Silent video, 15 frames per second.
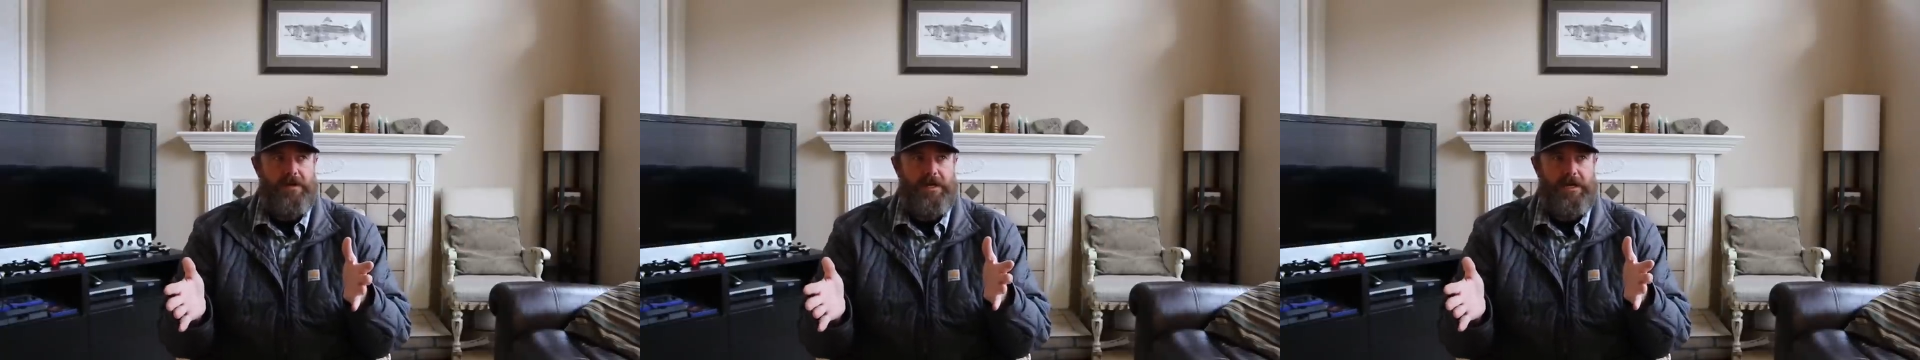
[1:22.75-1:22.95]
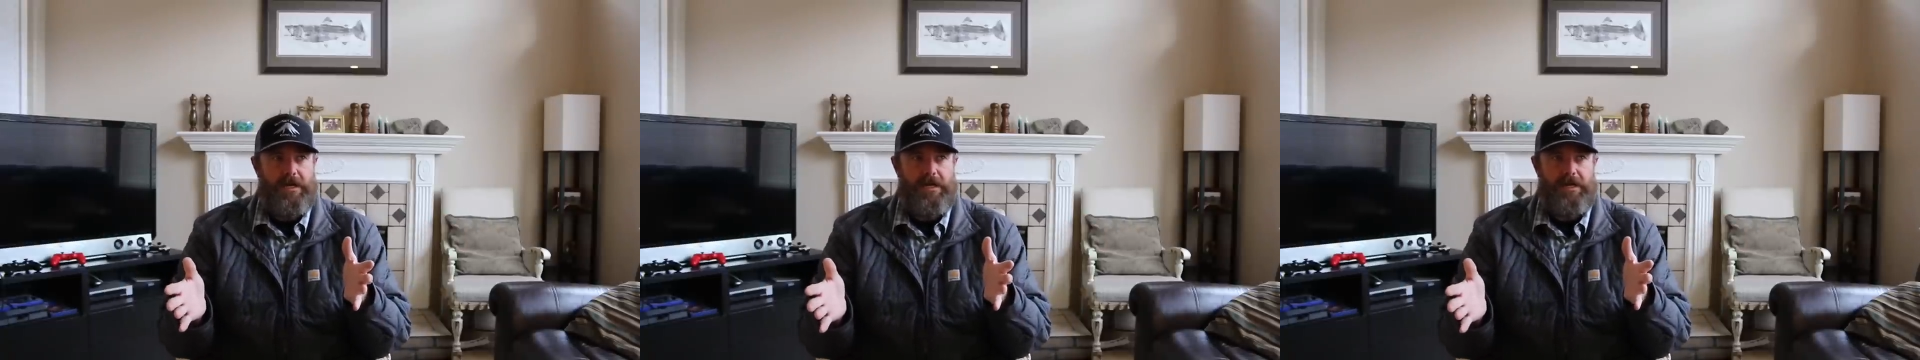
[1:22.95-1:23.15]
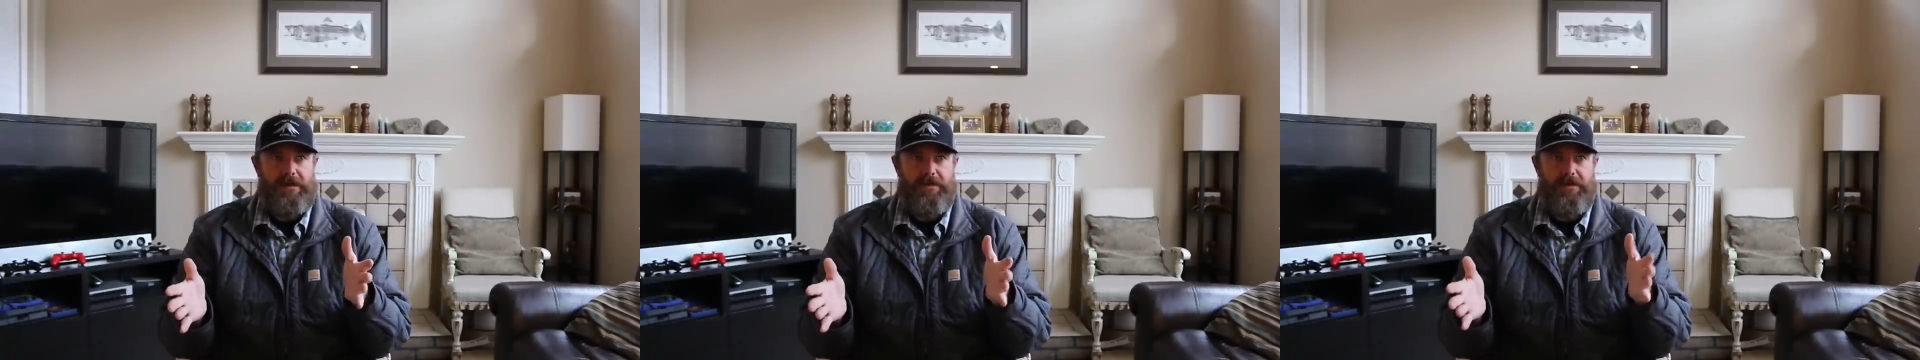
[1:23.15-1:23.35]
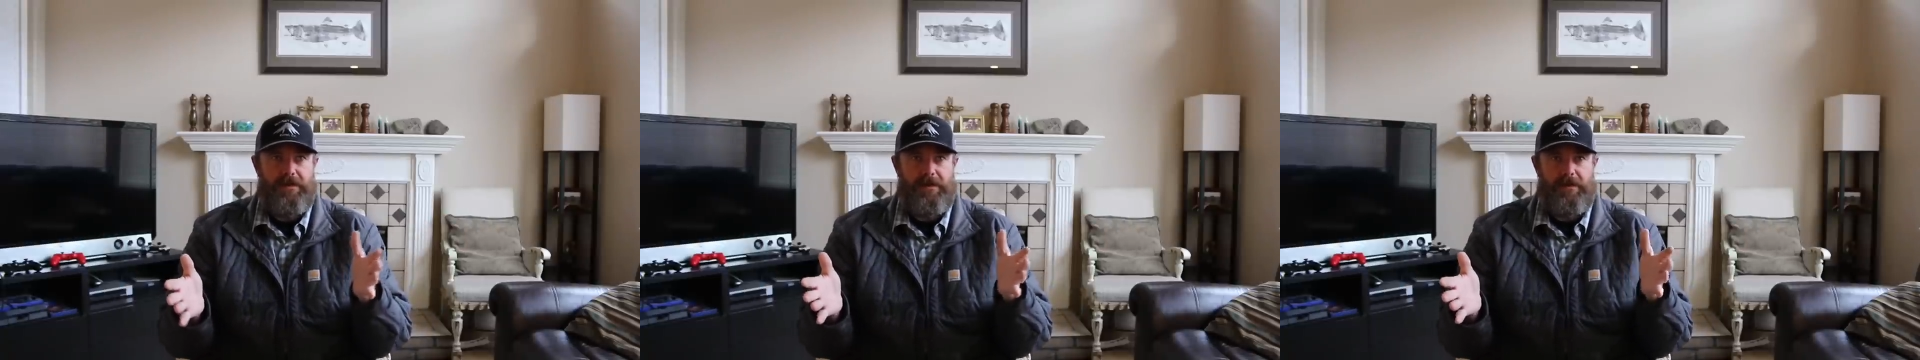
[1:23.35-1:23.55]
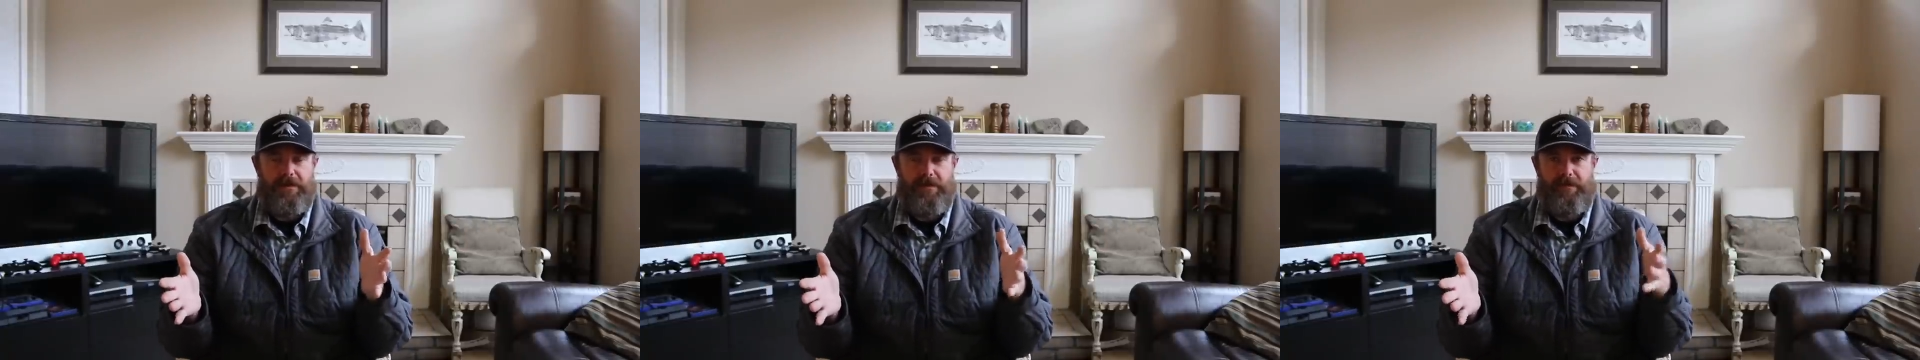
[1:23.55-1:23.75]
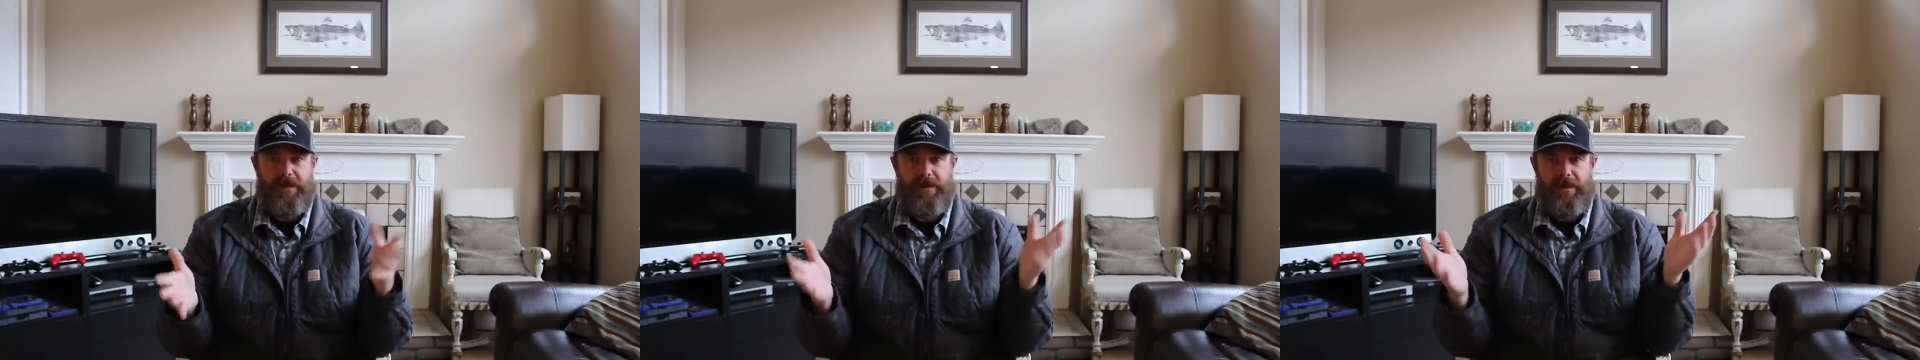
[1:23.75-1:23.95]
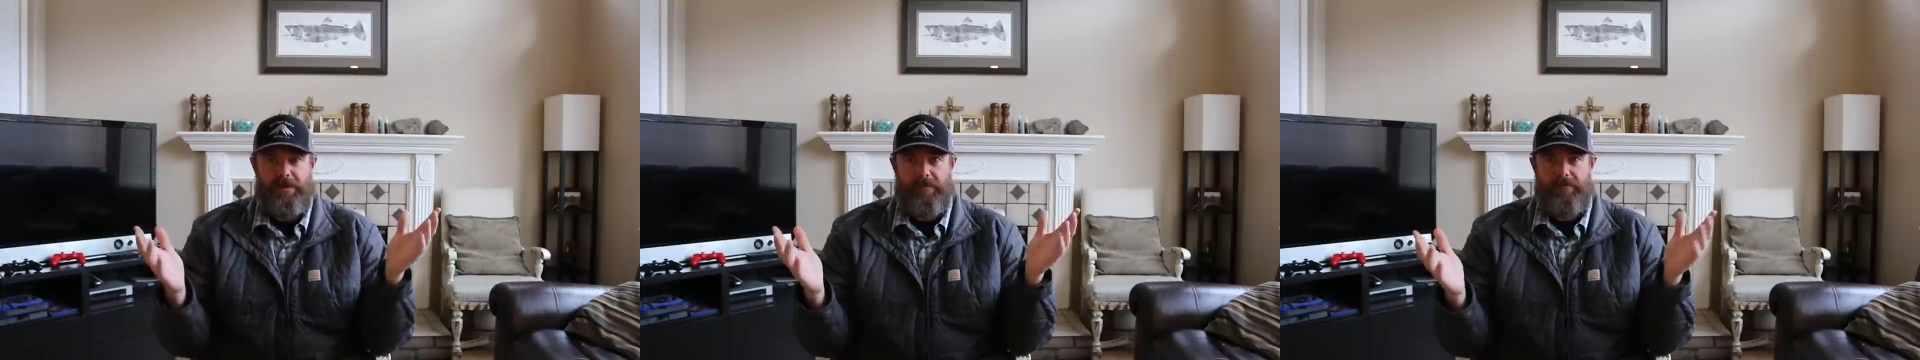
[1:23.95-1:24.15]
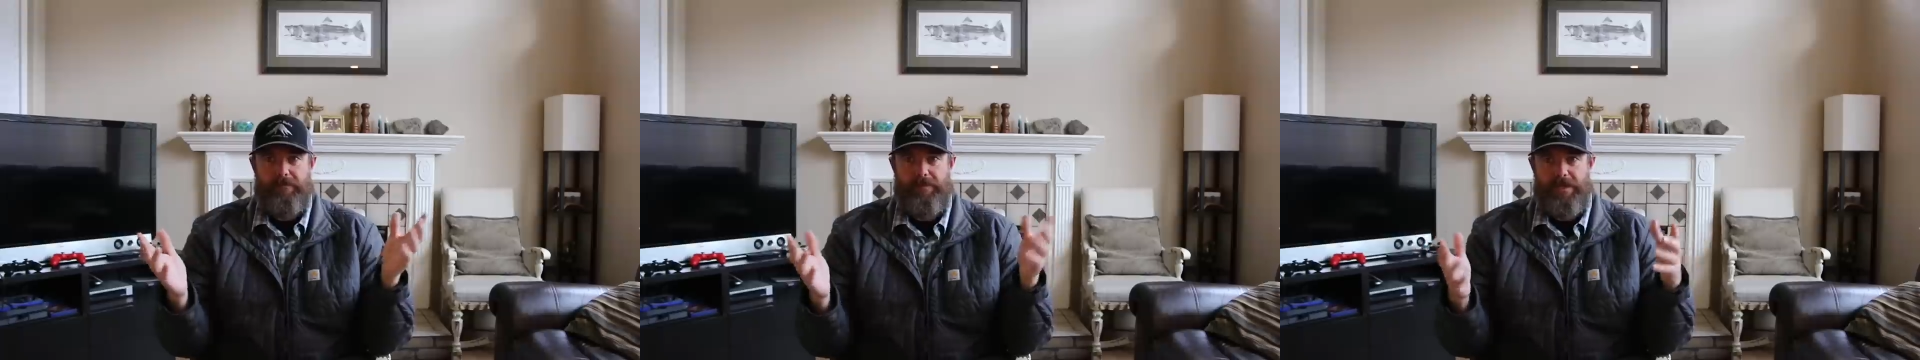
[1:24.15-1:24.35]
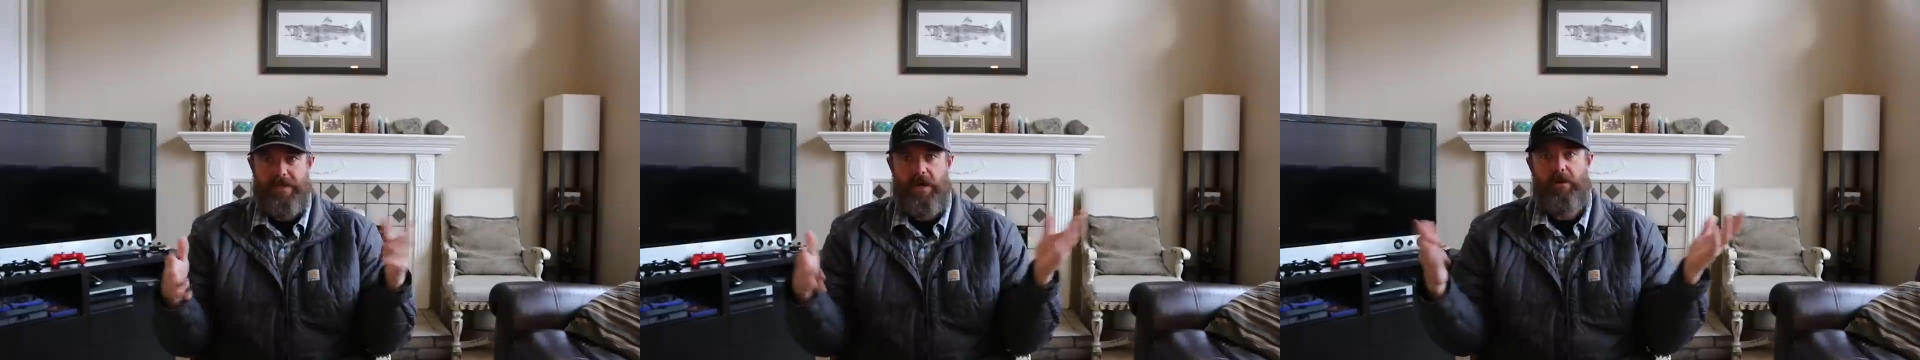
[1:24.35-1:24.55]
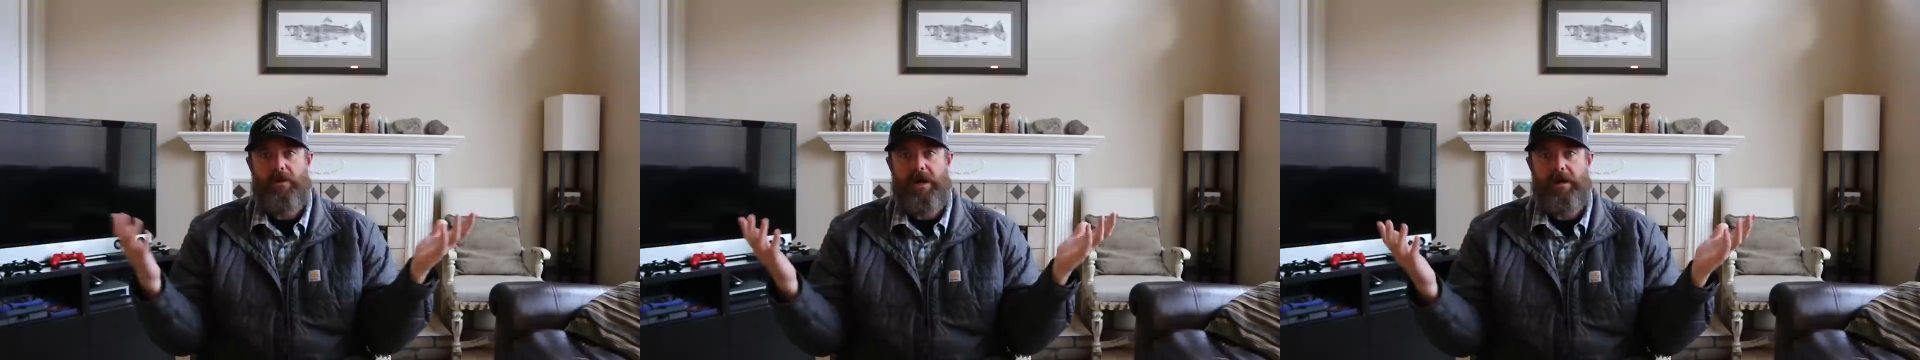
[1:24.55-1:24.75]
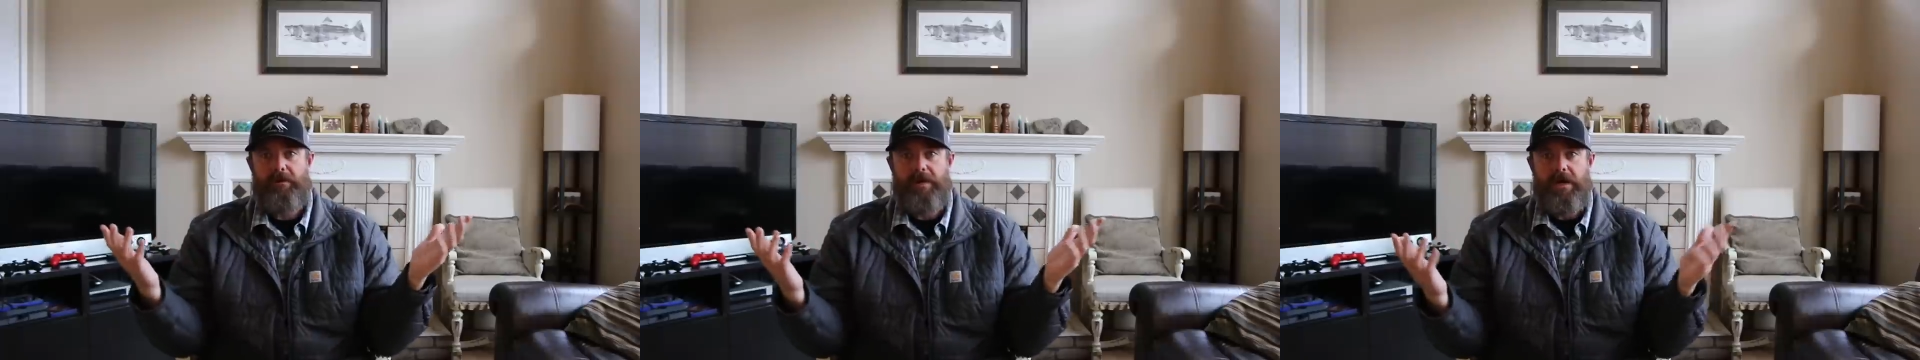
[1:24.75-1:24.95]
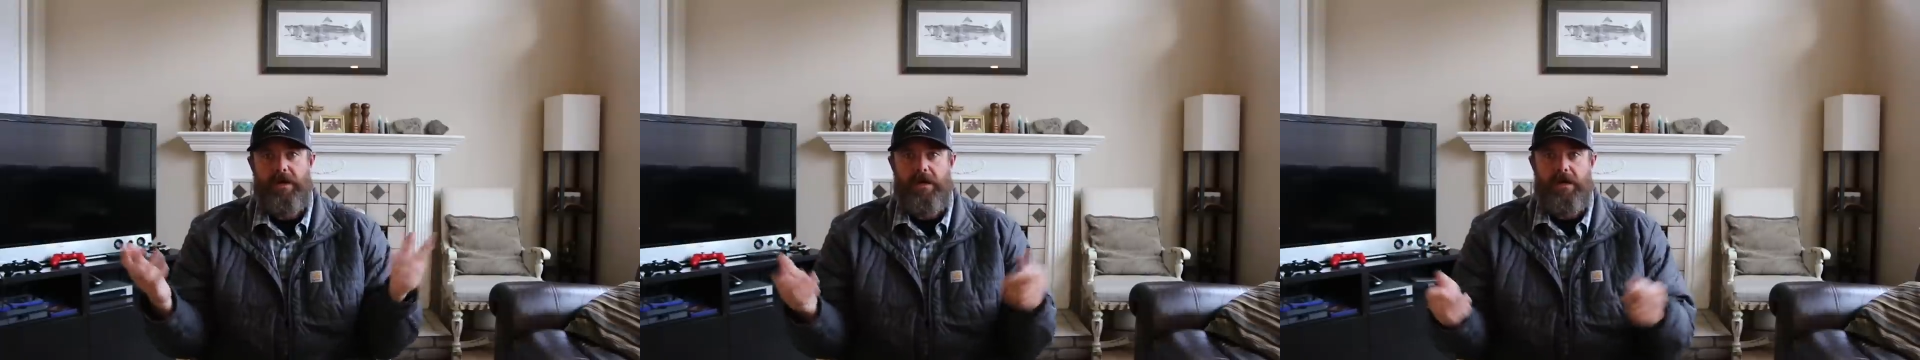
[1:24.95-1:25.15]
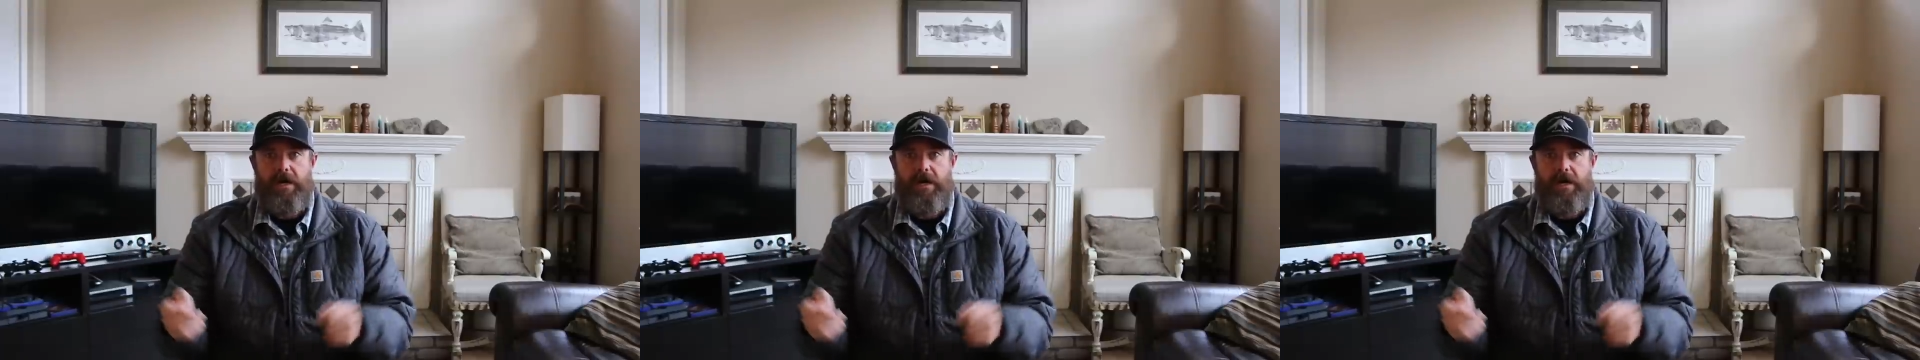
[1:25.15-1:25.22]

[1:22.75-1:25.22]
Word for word: the big blow up